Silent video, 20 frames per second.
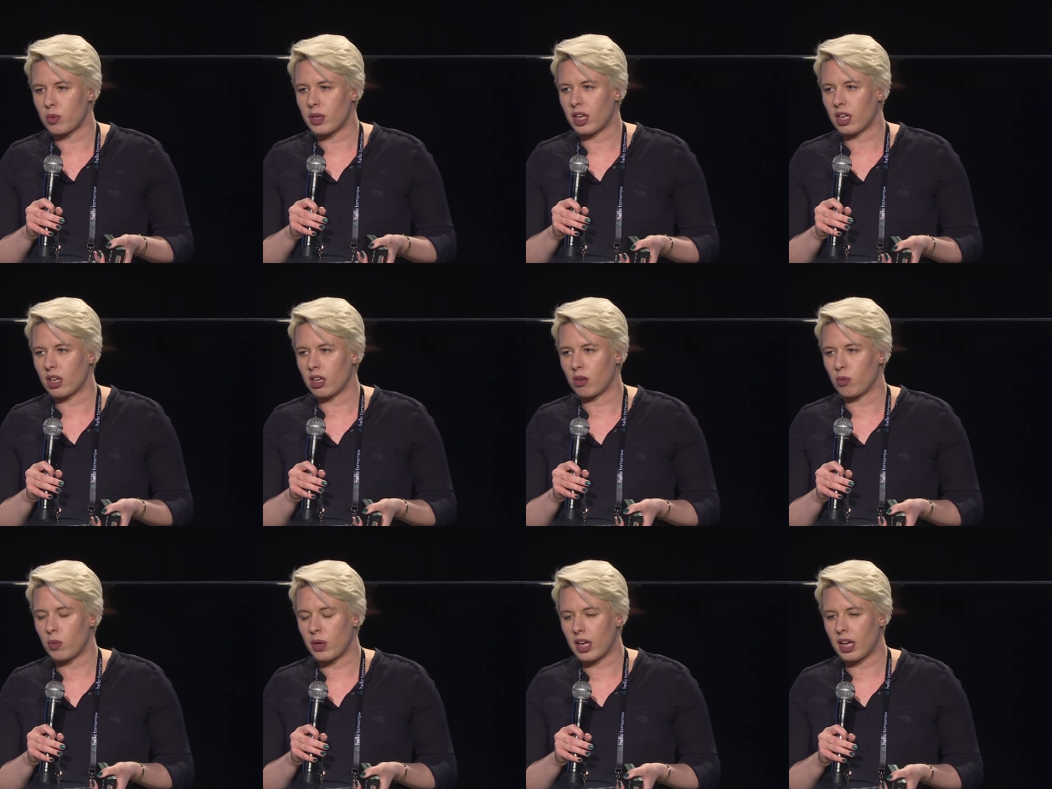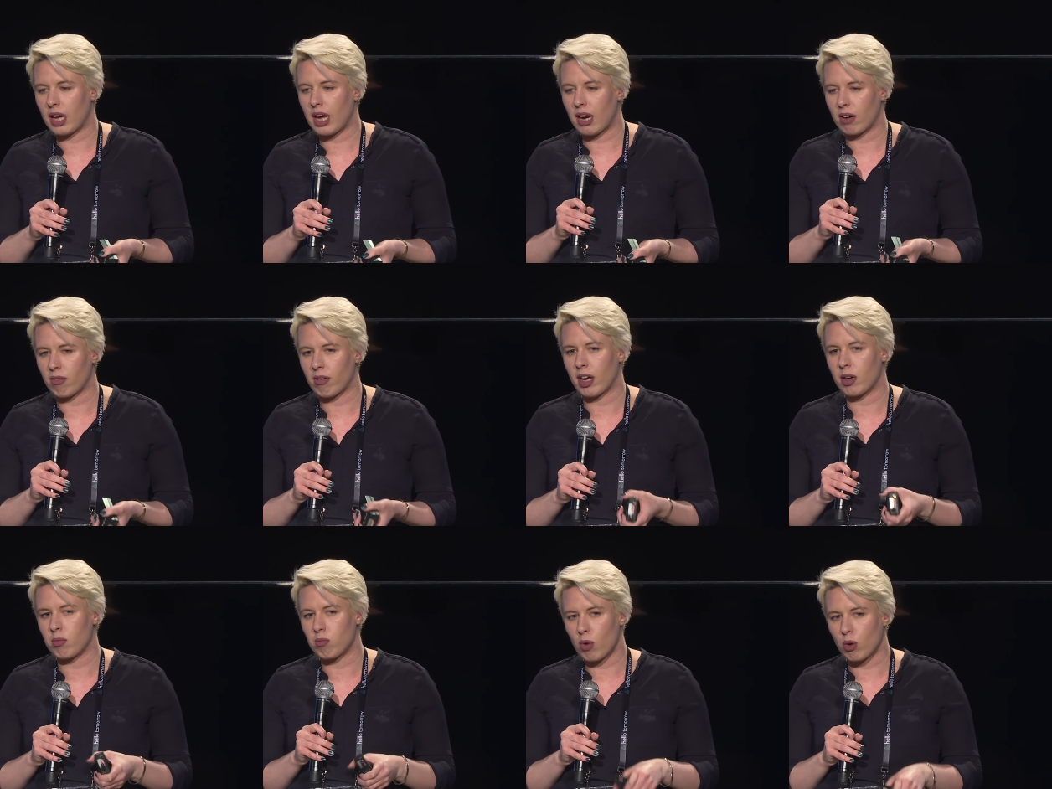we can get
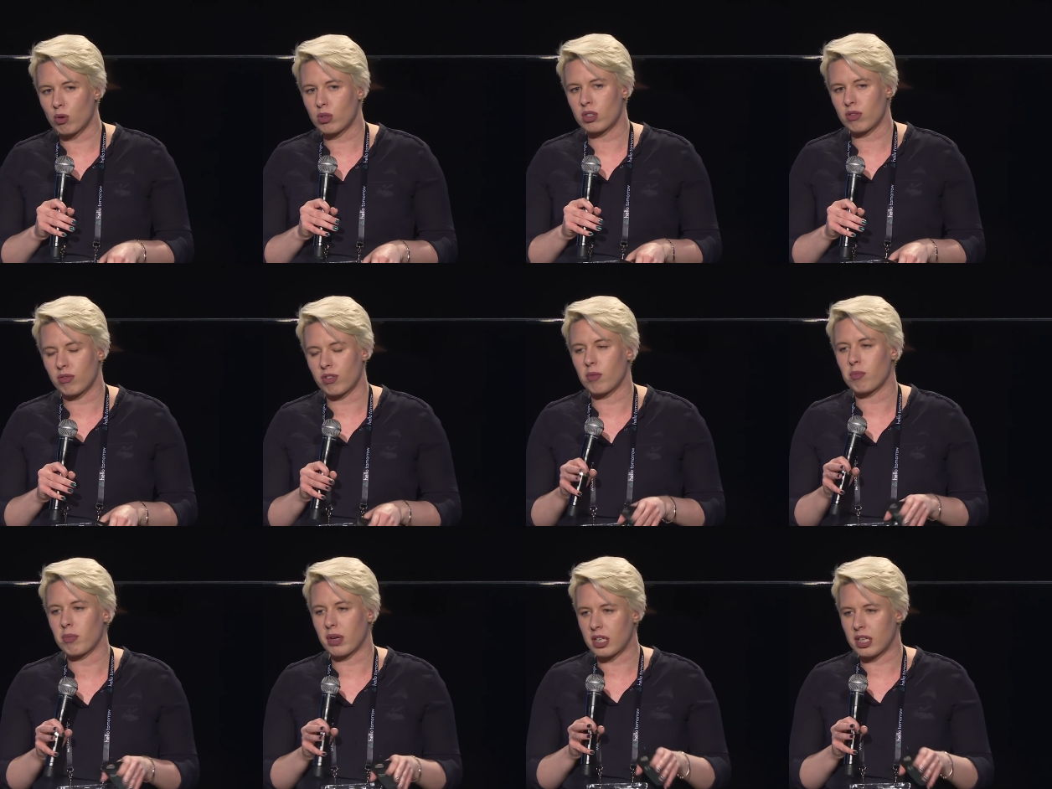around most of them,